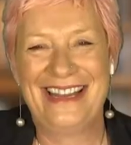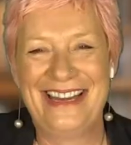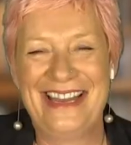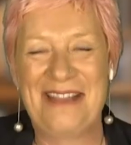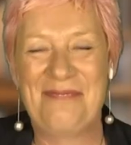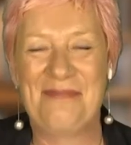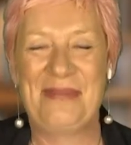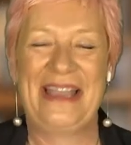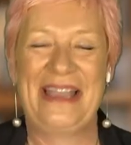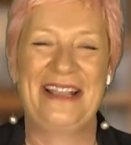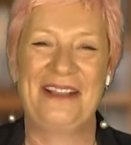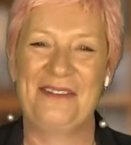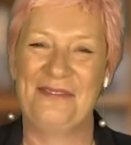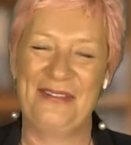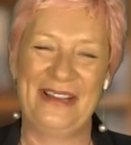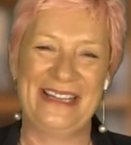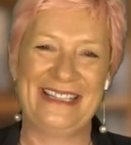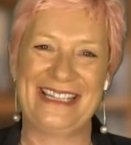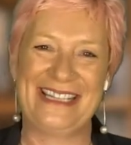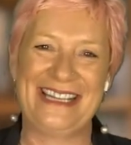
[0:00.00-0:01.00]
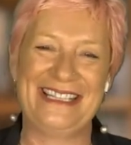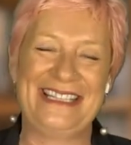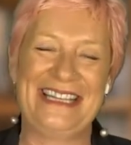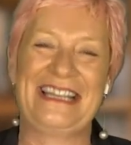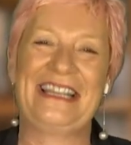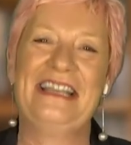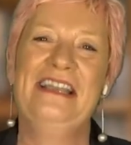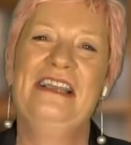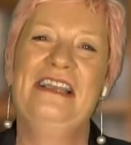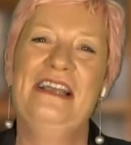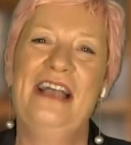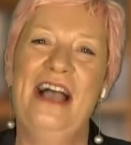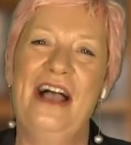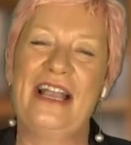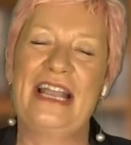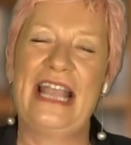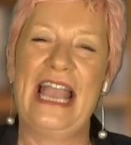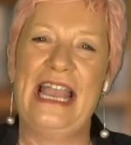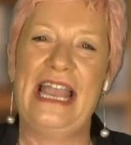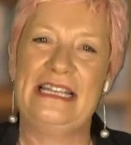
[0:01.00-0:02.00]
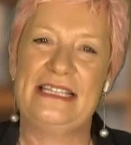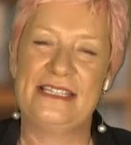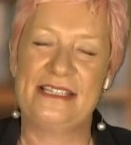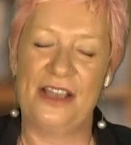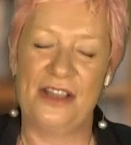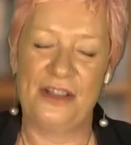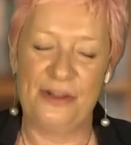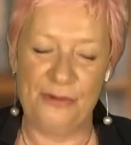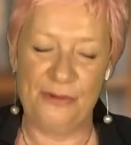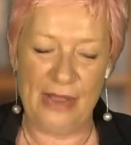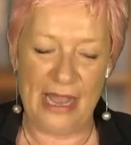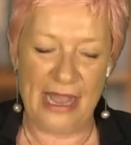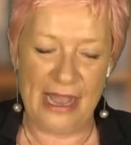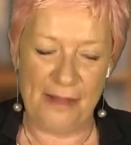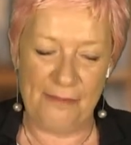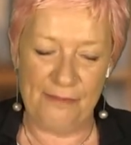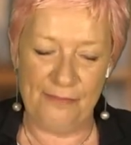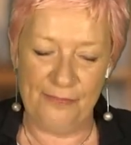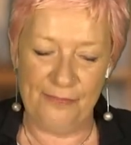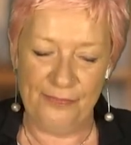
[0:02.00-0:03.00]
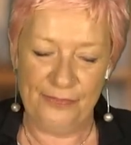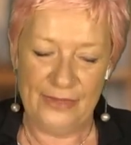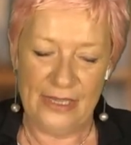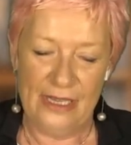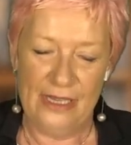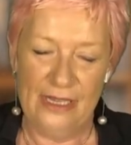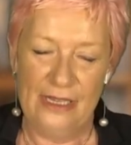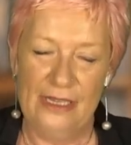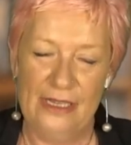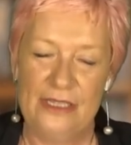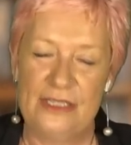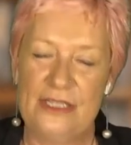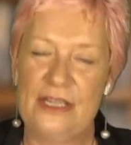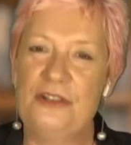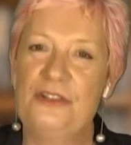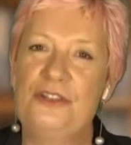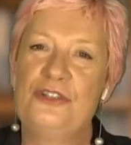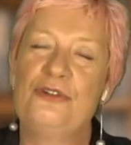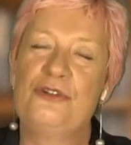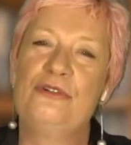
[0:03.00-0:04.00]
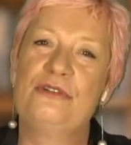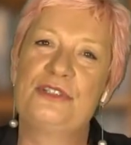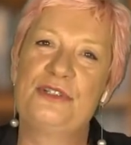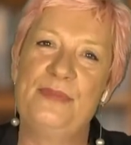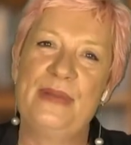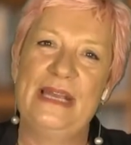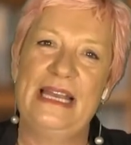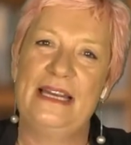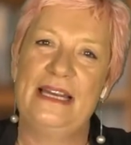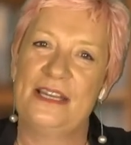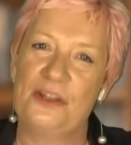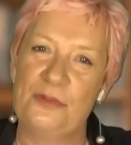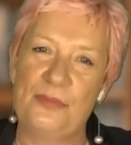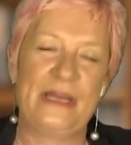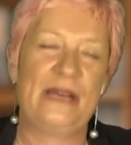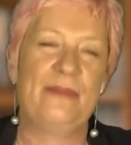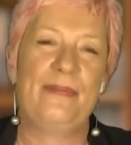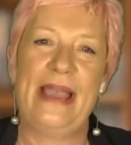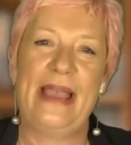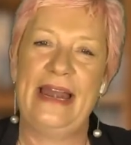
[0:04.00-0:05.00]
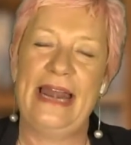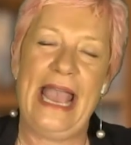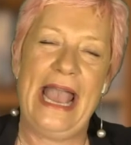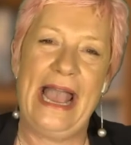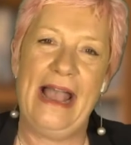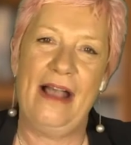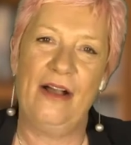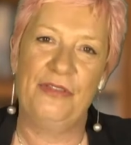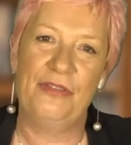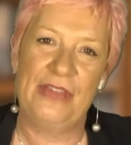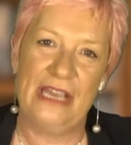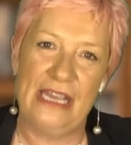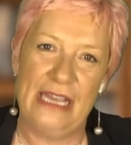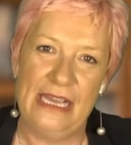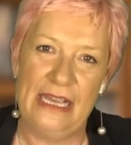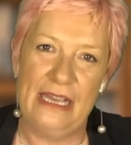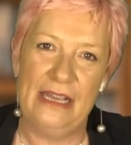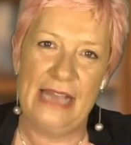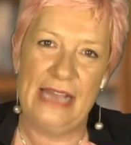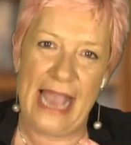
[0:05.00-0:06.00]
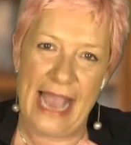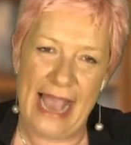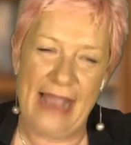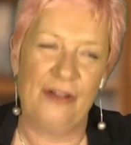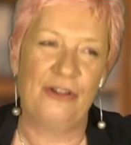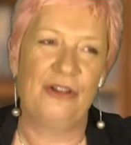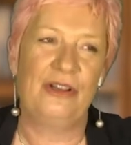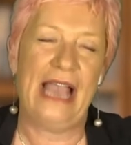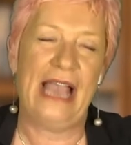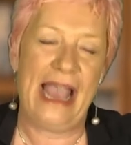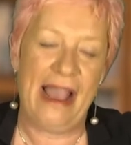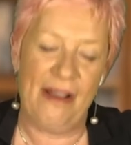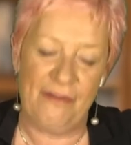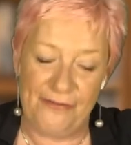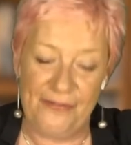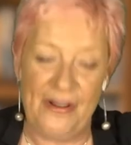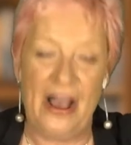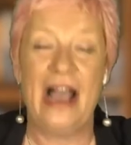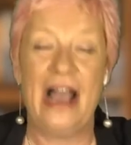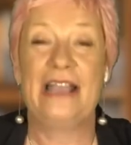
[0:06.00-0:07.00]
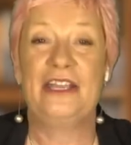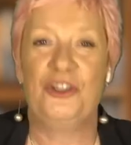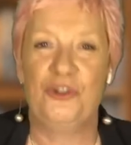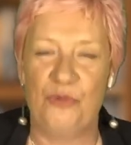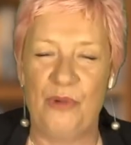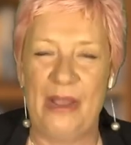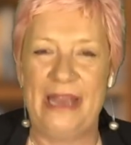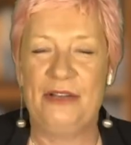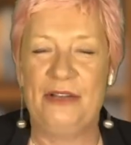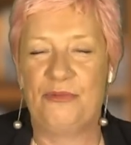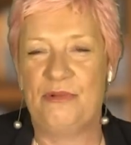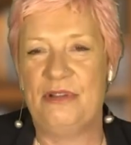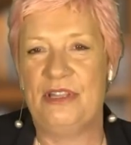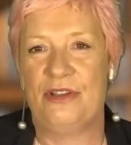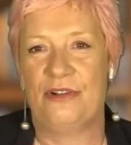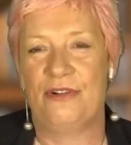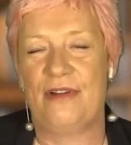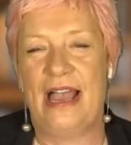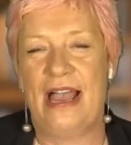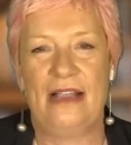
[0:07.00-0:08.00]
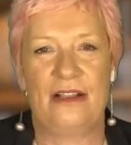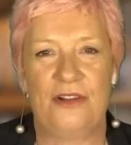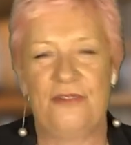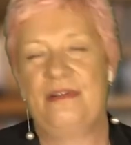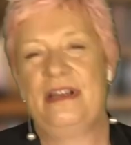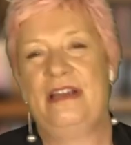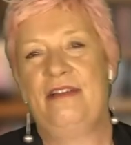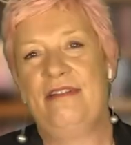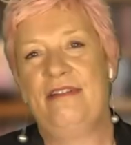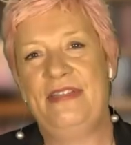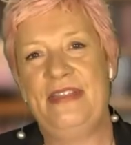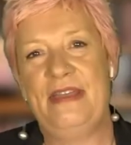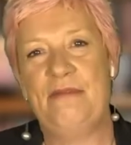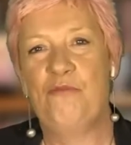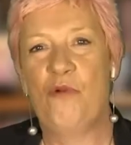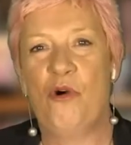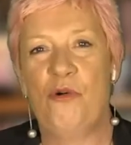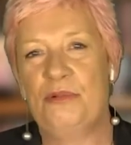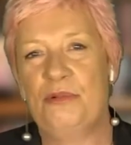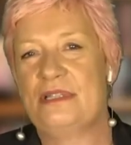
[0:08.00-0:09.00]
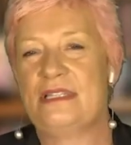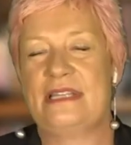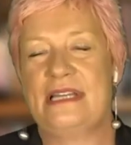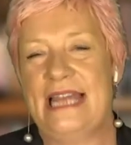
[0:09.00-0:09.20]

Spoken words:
A. Baker, fantastic. Okay, so... So talk to me a little bit about how far you went with your art career, and then what was the